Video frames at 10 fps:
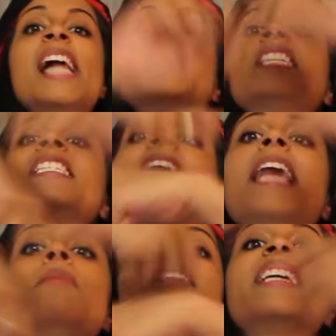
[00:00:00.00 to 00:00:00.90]
and just
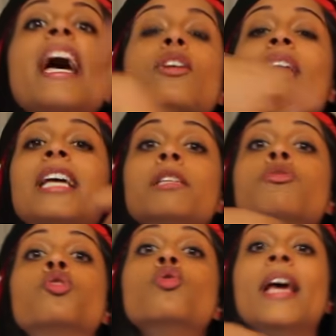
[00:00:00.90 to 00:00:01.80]
tie them together like some
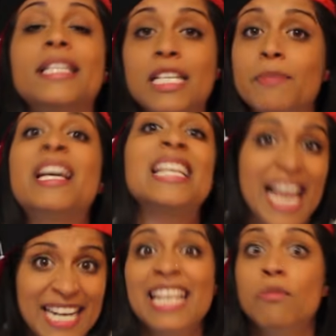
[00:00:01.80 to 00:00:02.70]
shoelaces, because
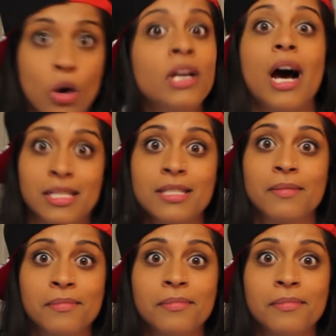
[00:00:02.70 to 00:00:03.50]
I need more knots.